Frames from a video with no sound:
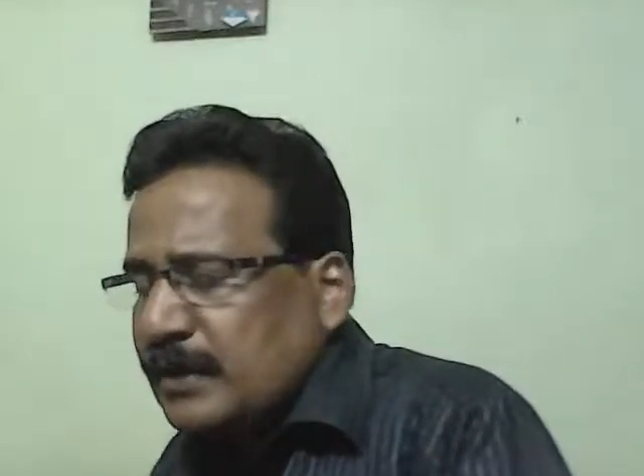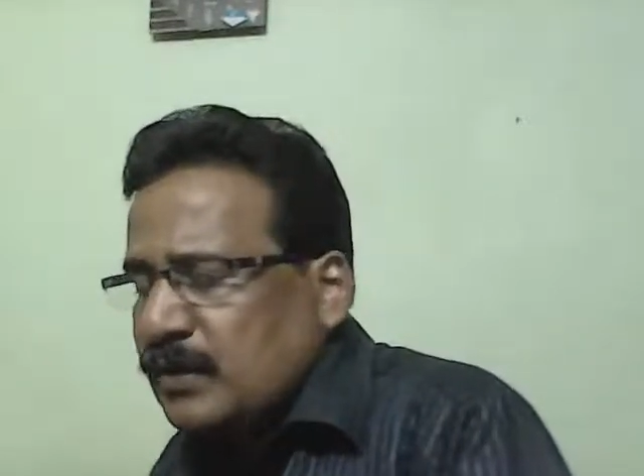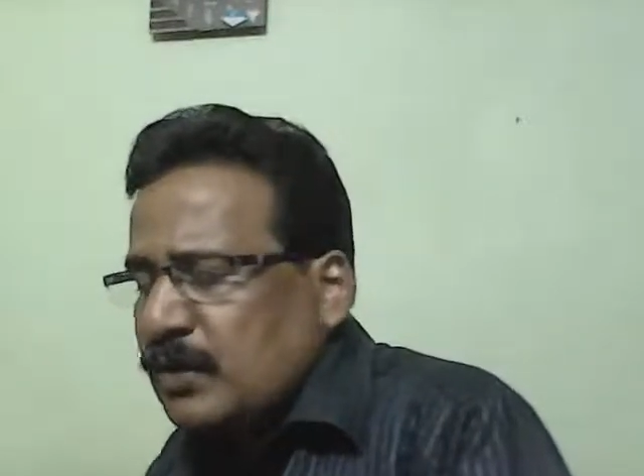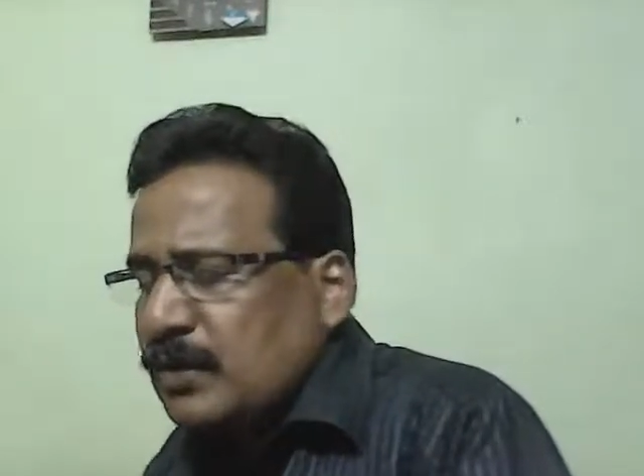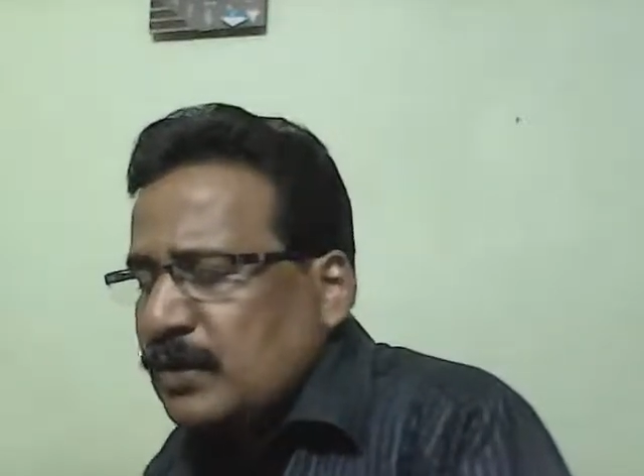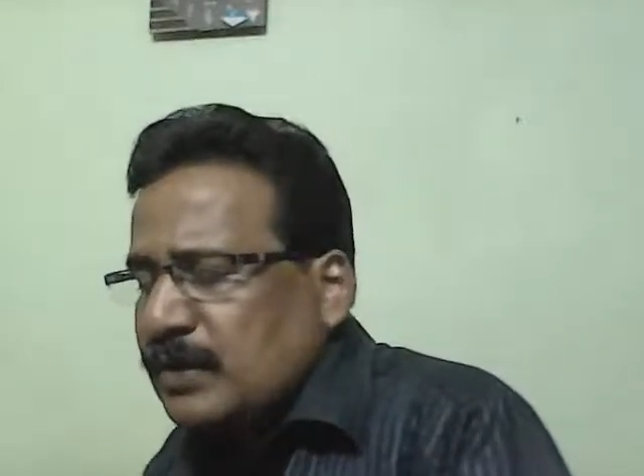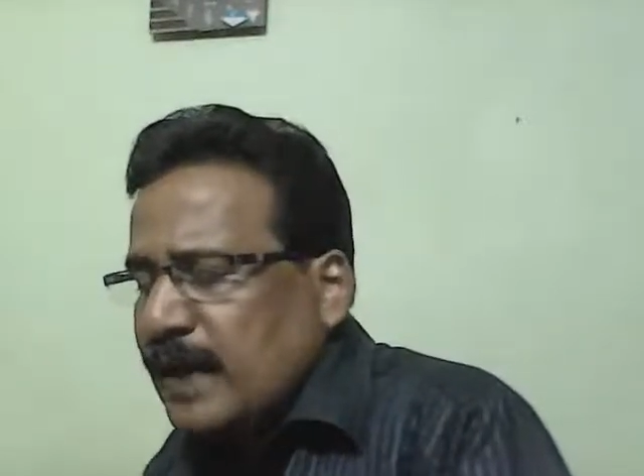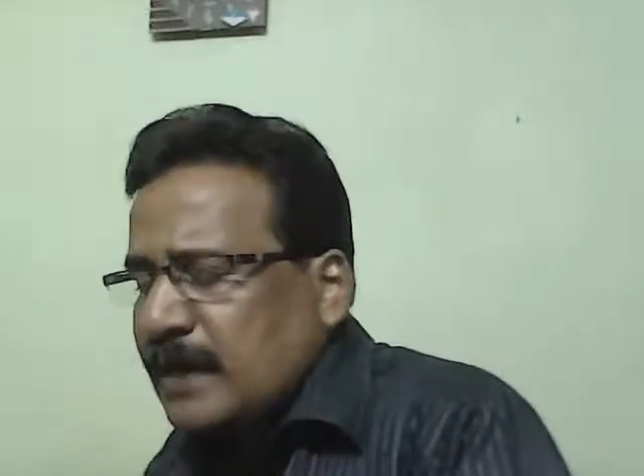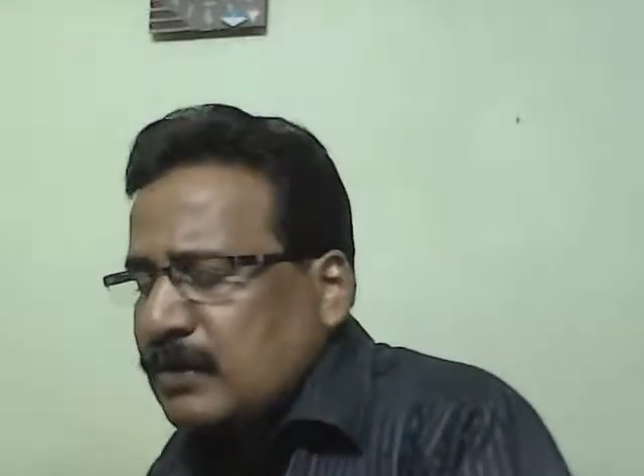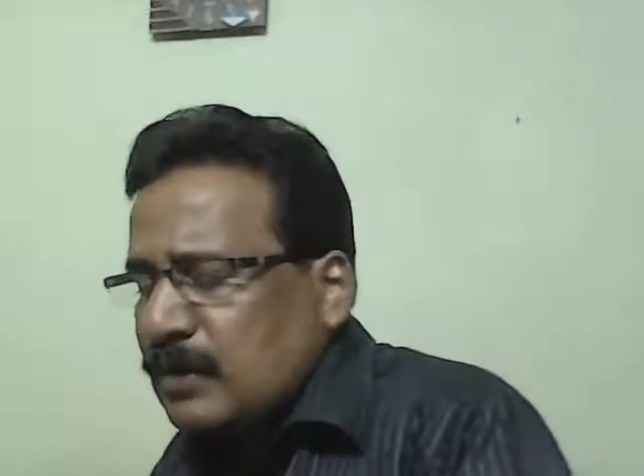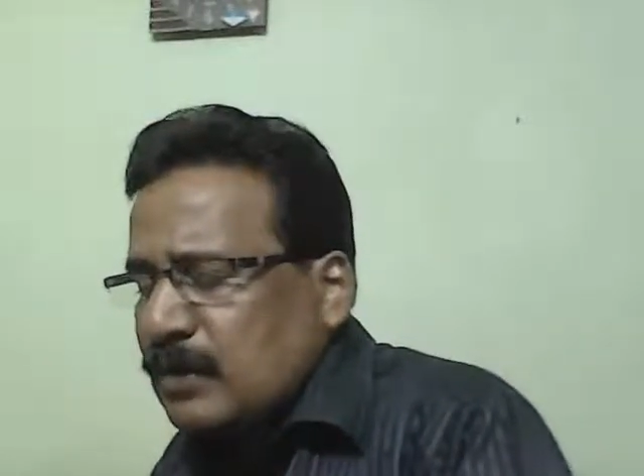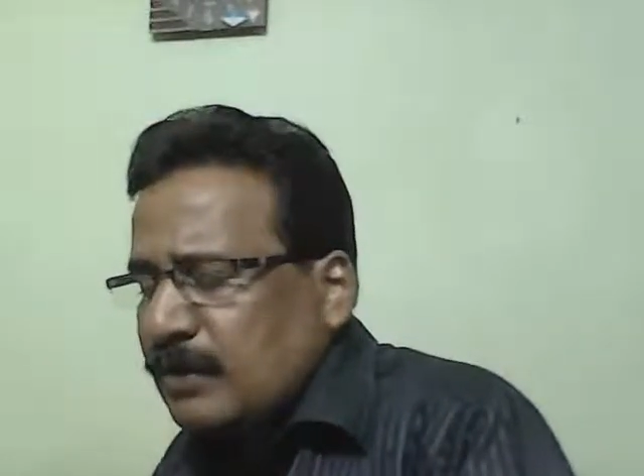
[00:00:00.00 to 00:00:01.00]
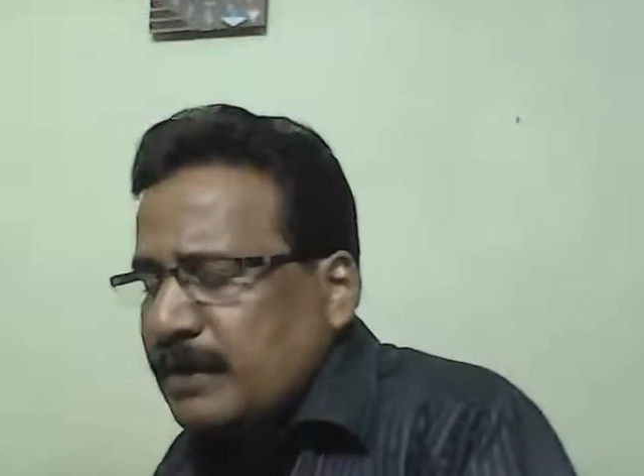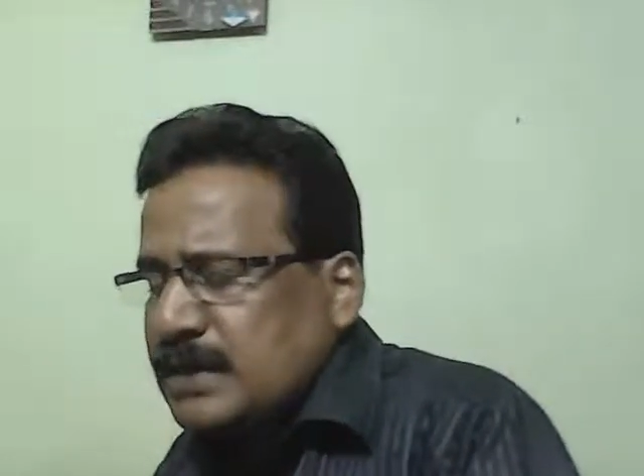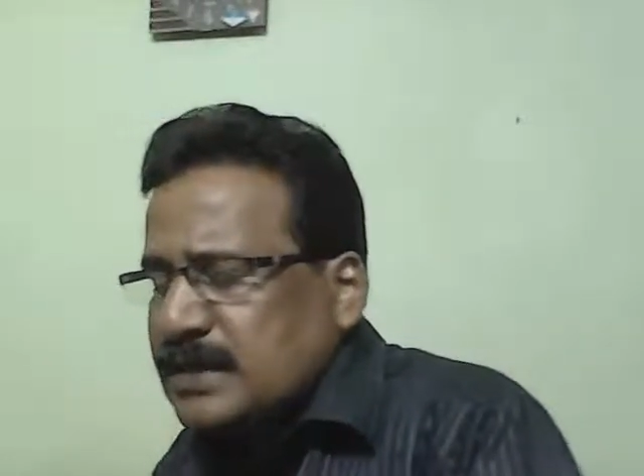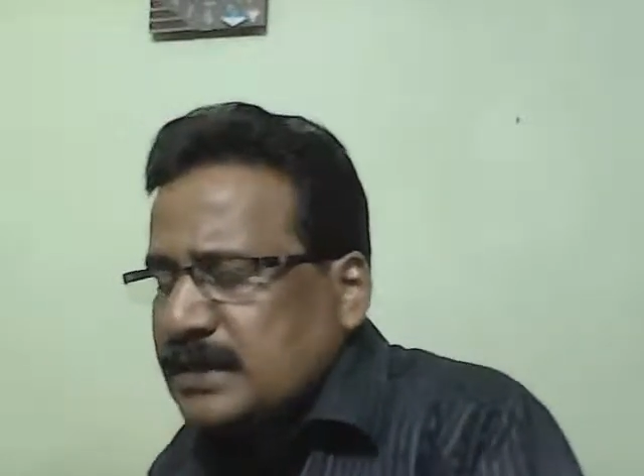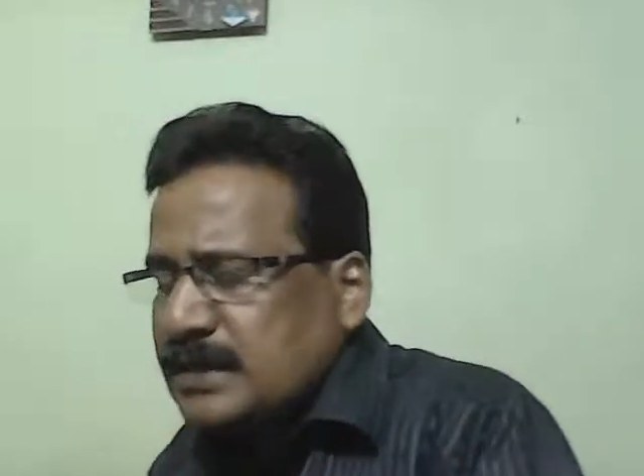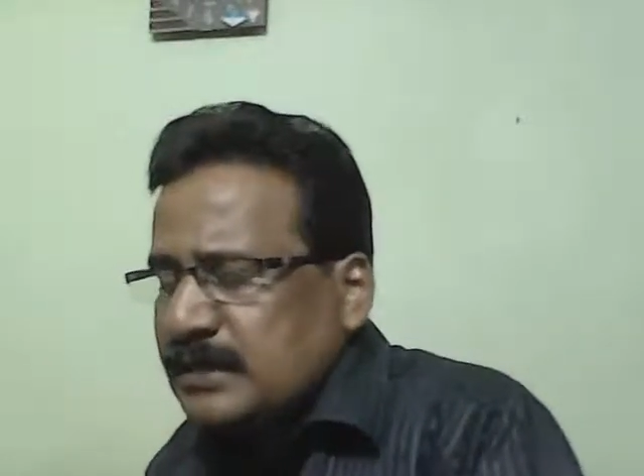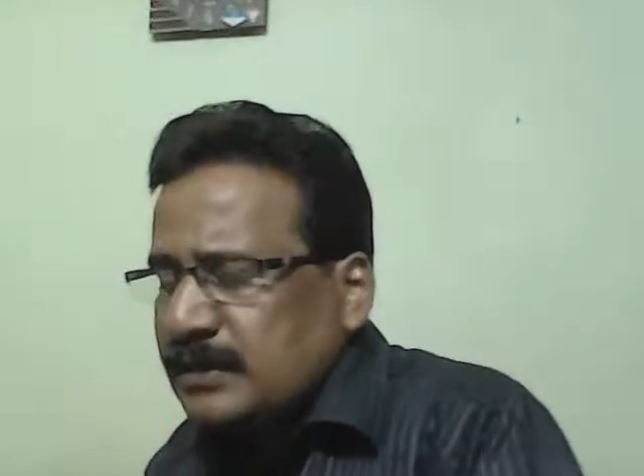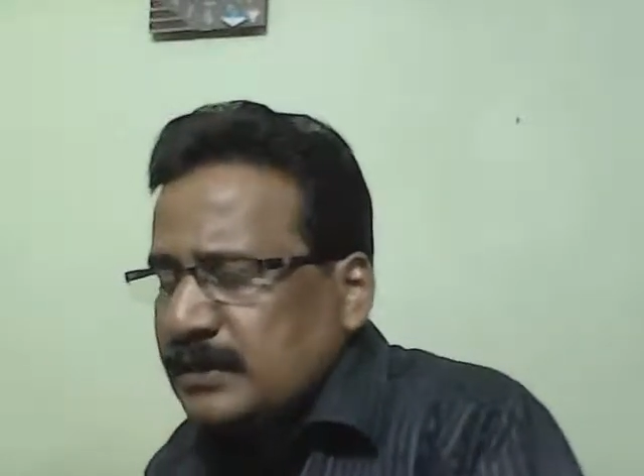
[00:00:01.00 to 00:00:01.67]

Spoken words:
row, third column means